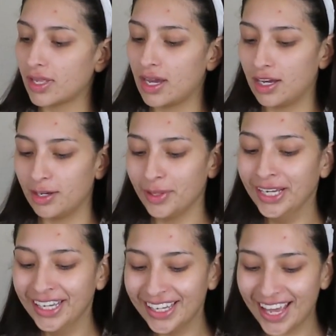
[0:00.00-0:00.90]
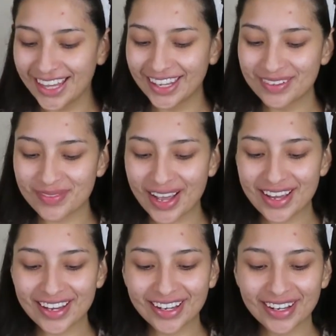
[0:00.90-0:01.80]
and then
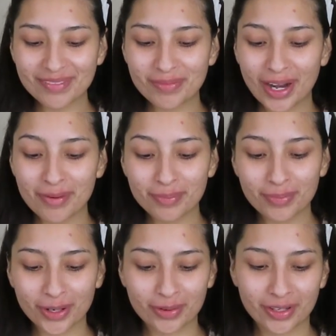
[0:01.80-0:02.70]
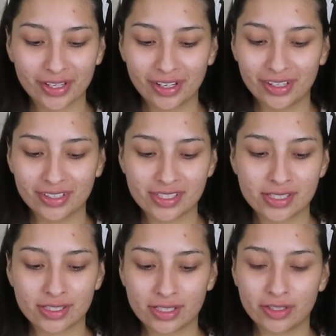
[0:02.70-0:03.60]
my pump broke, y'all,
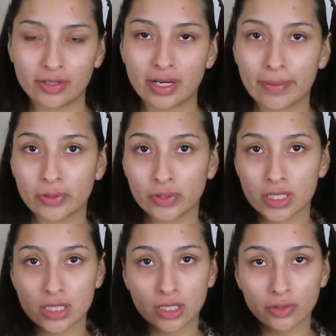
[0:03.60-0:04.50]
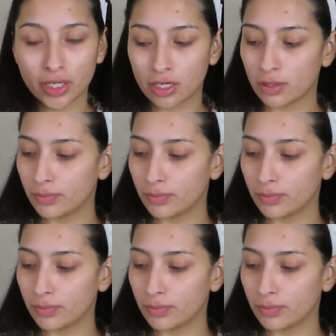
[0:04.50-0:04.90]
so I'm doing this a little bit.